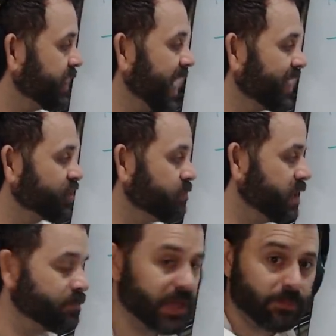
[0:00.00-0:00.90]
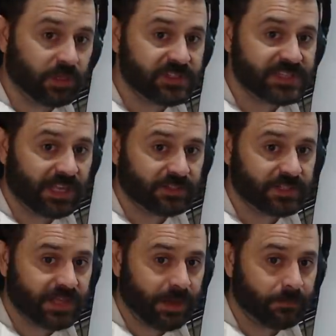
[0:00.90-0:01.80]
catch the mid people and sell to
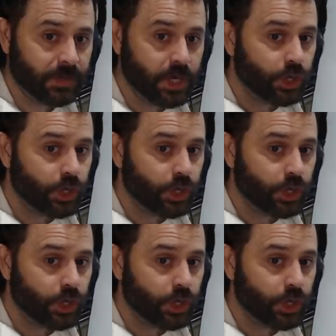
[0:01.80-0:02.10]
them.